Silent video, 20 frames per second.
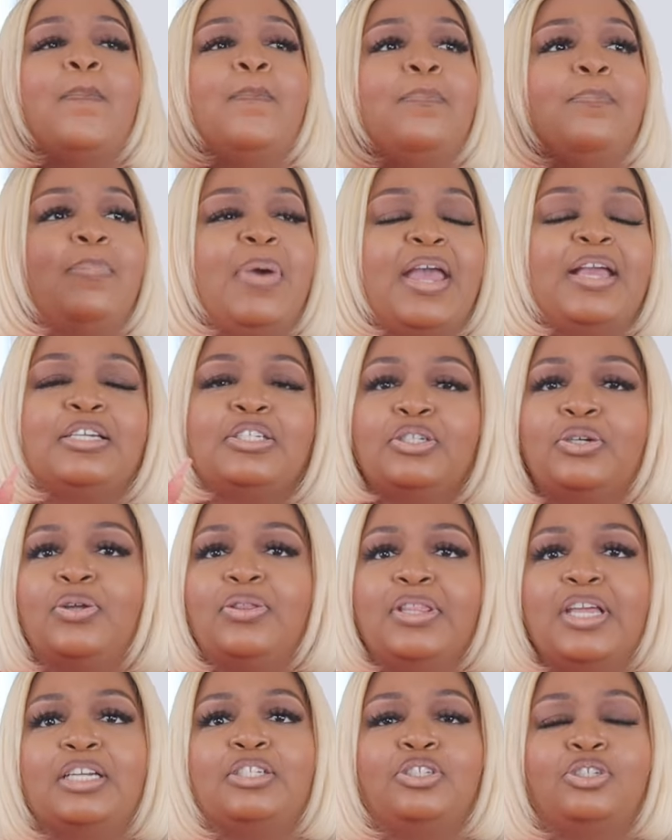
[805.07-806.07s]
make
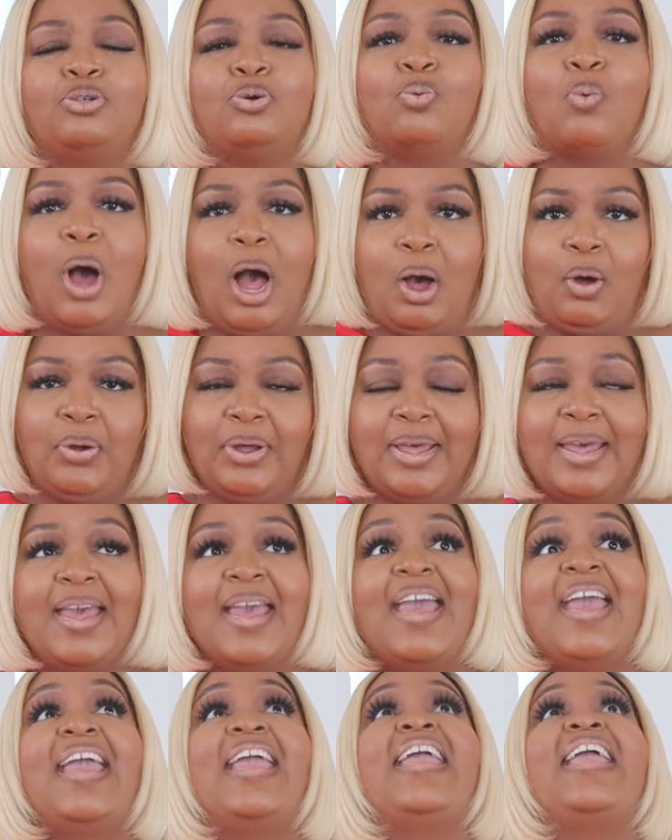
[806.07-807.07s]
sure that you walk
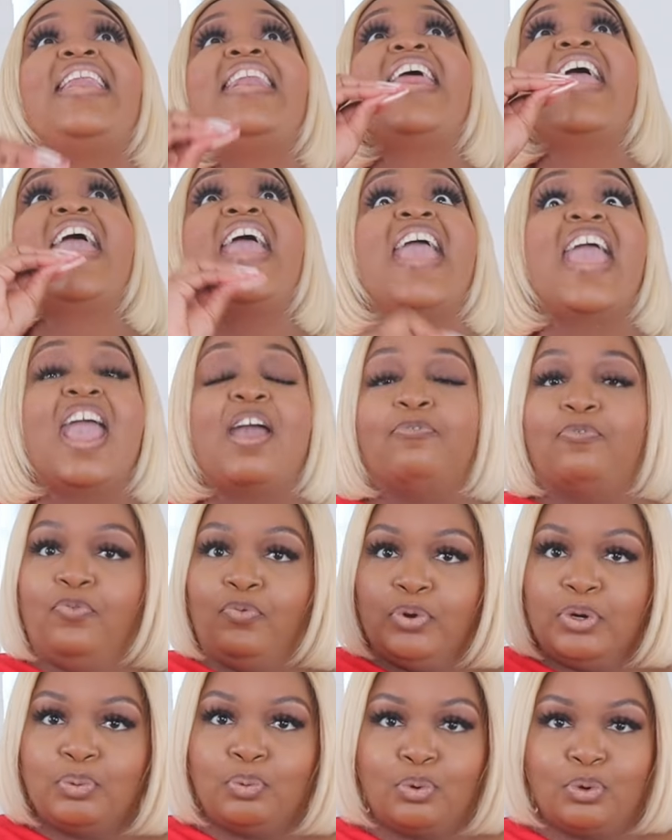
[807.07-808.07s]
in
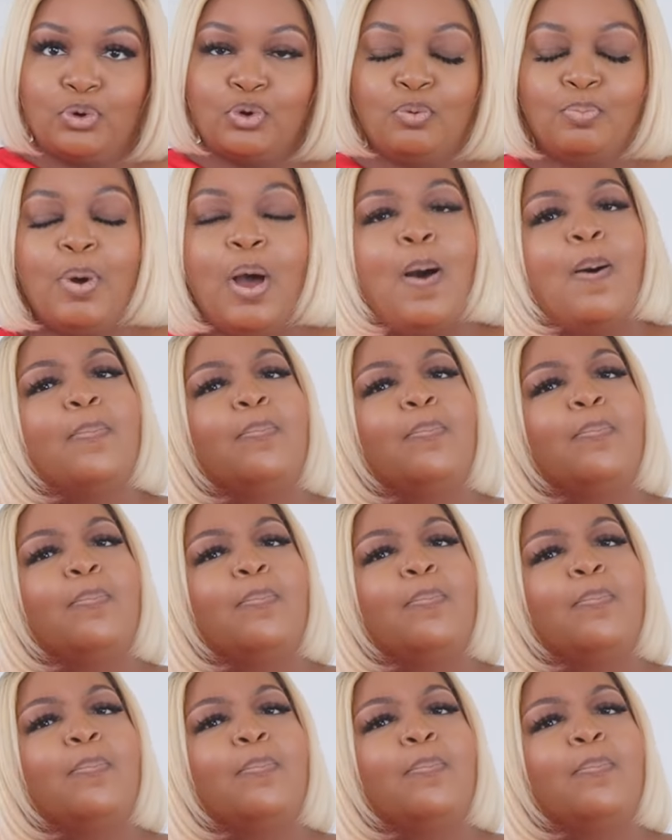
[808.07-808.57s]
every room